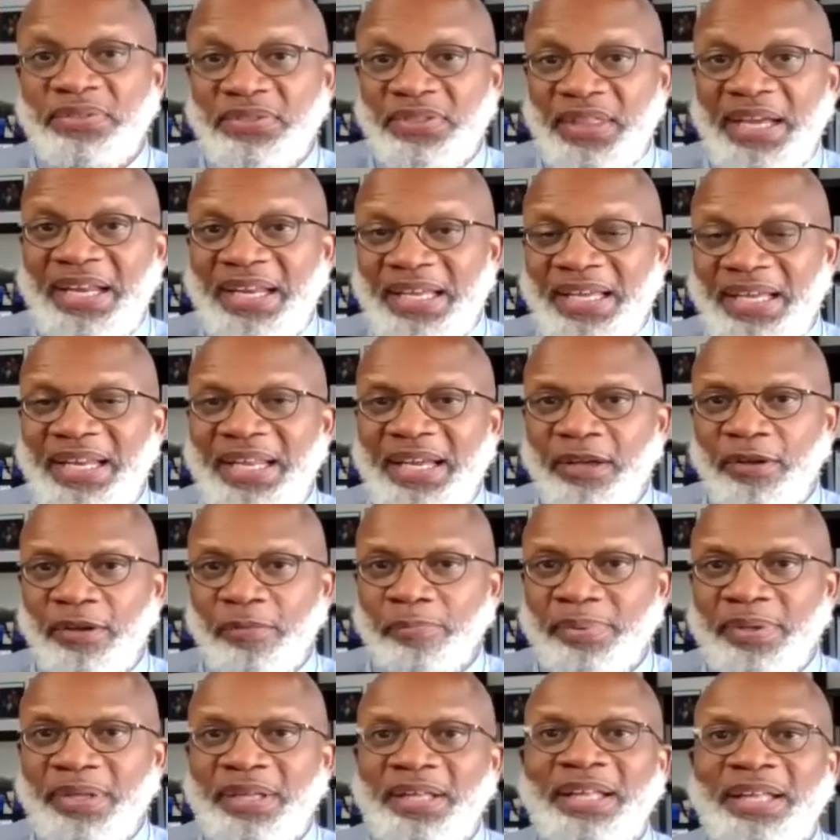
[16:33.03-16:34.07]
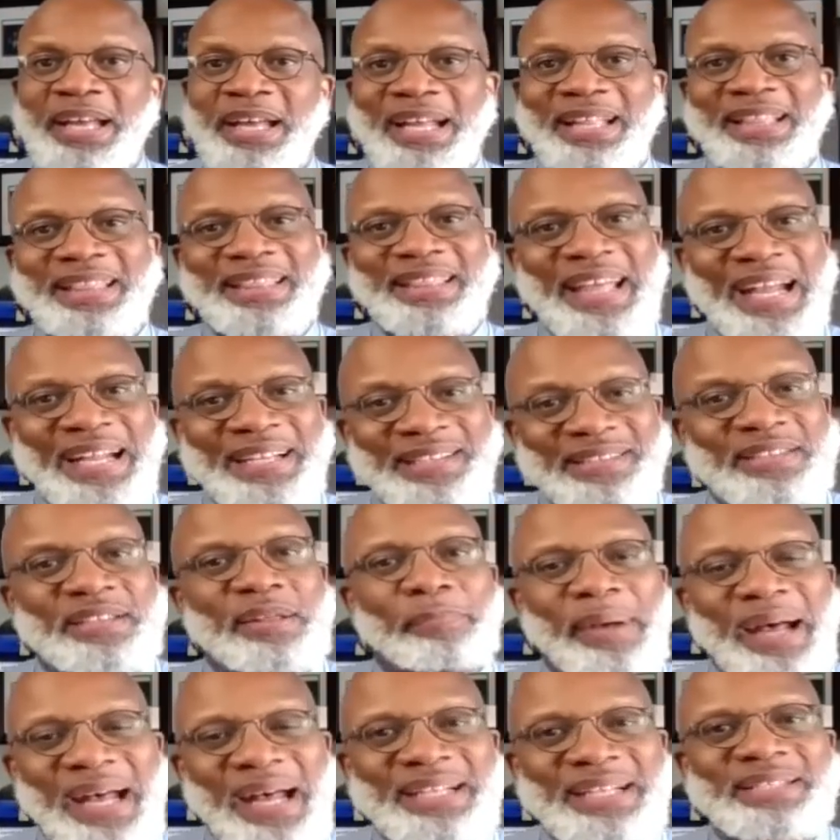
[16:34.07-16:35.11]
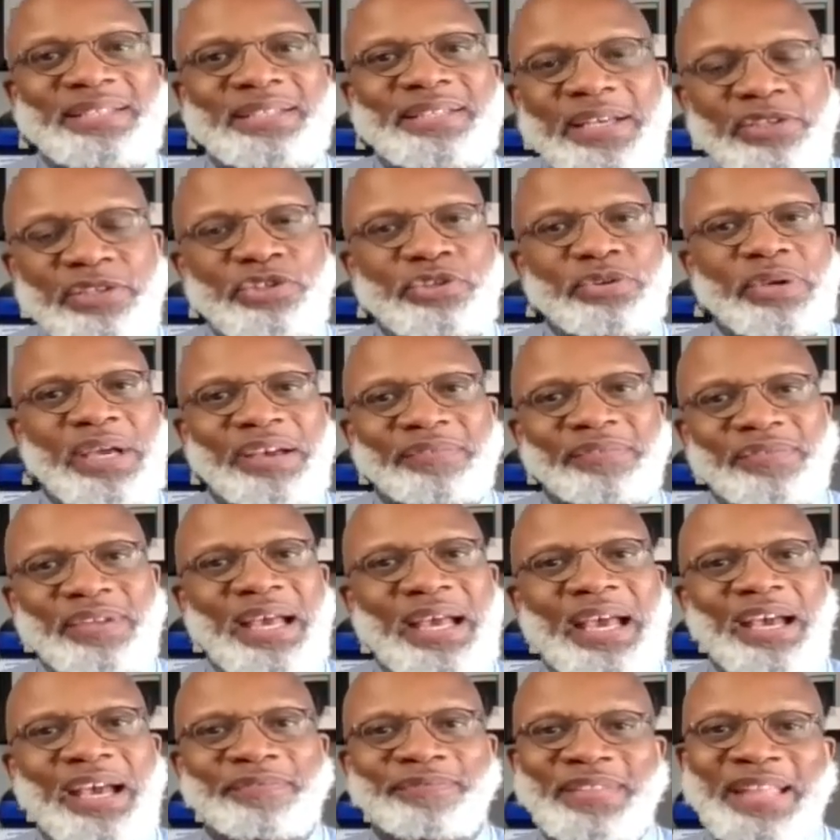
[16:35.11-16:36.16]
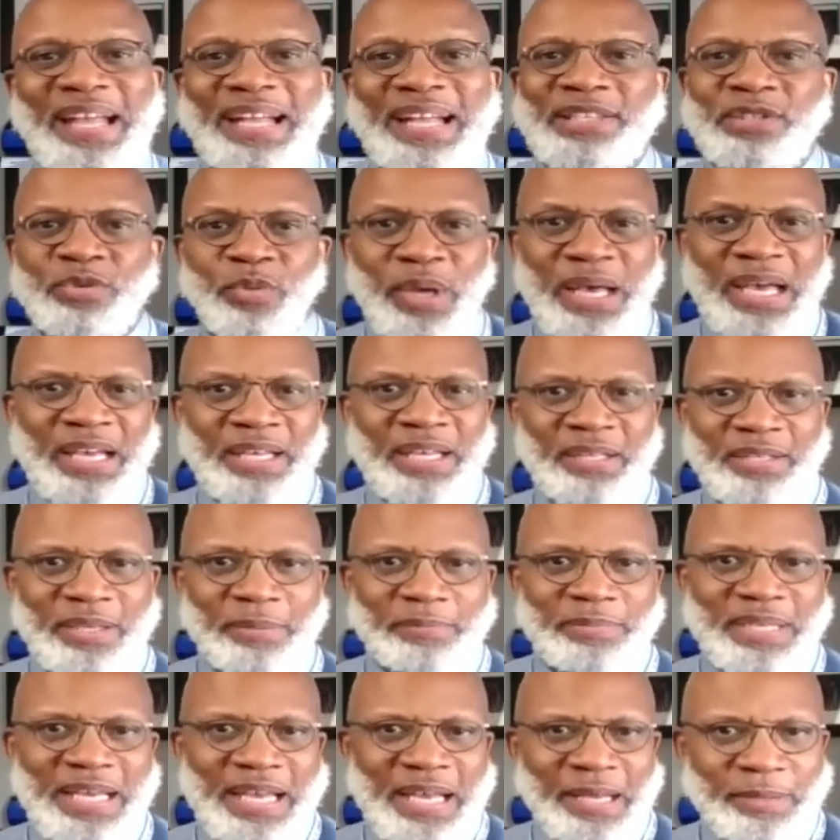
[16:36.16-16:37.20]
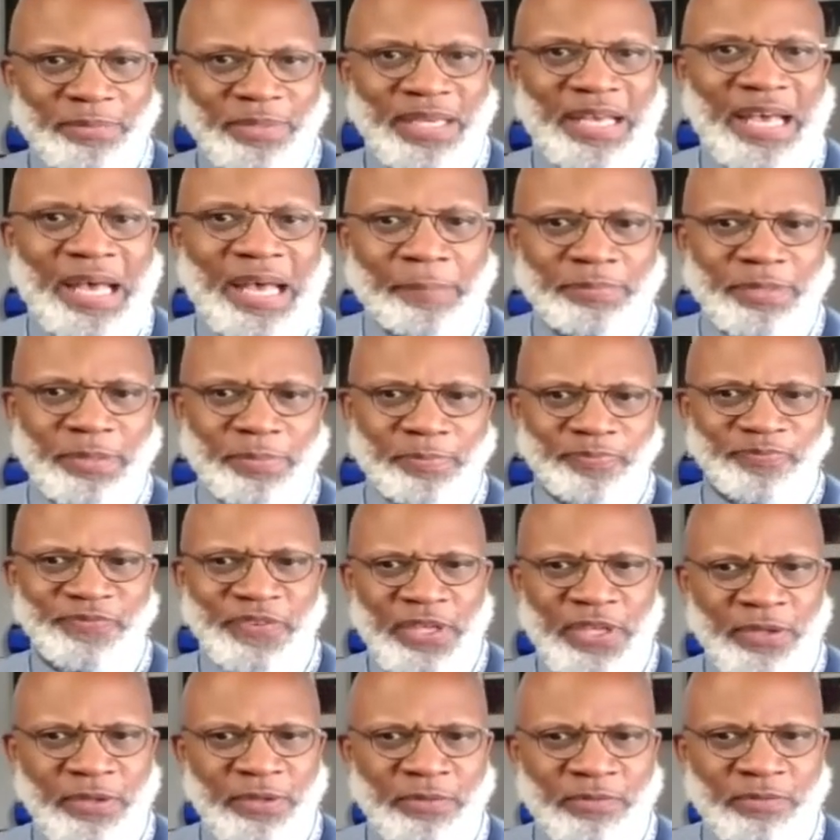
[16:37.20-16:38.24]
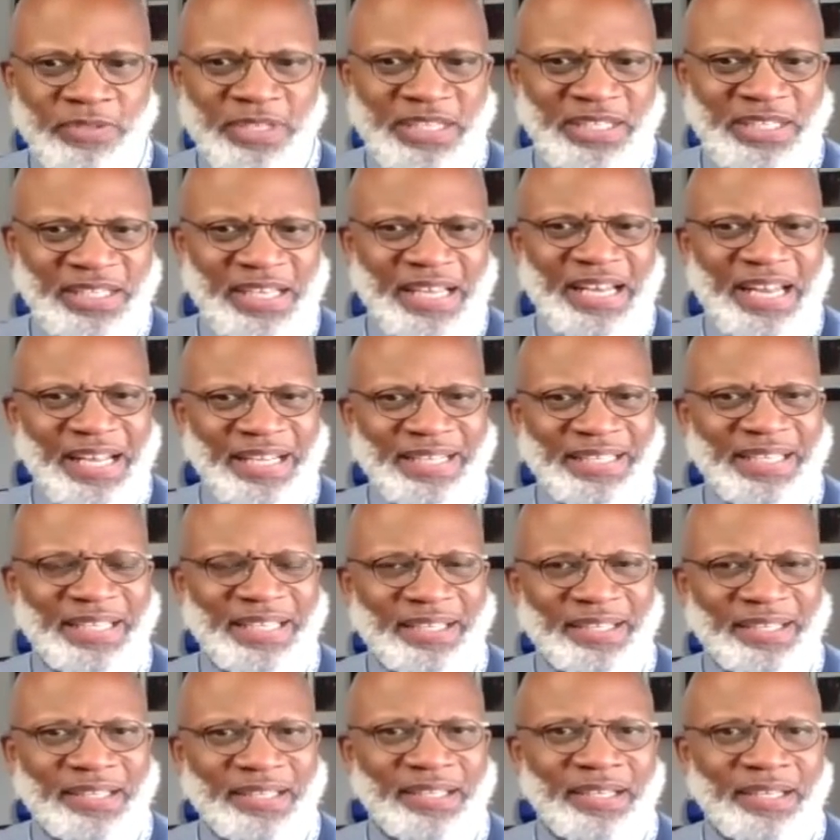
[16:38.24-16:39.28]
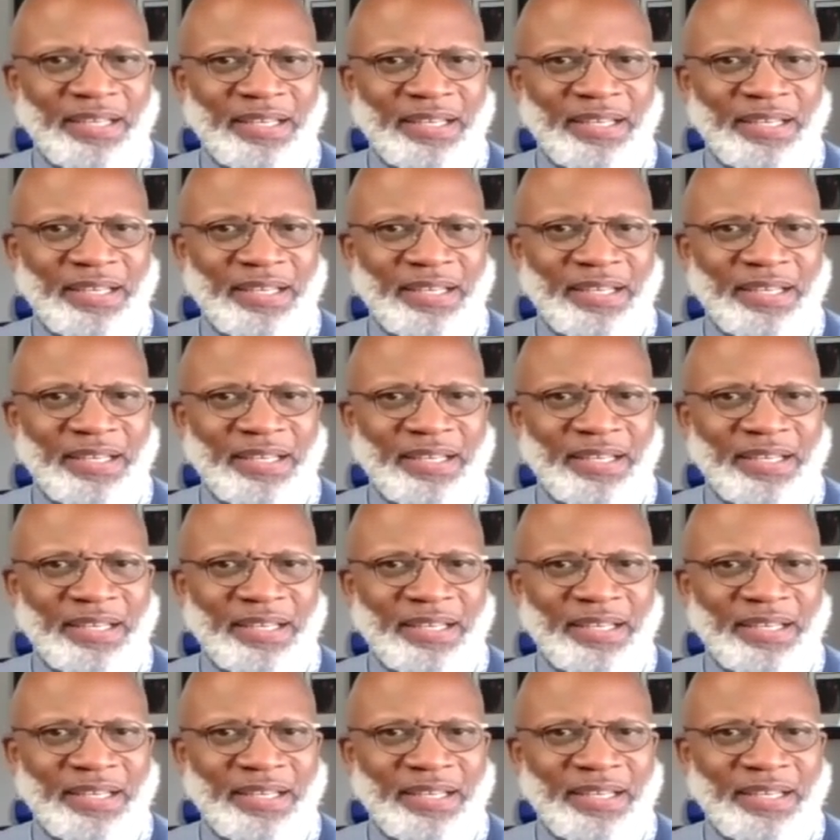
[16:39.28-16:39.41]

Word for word: They need help. And that's the mindset you have to have. That's why sometimes cops feel disconnected.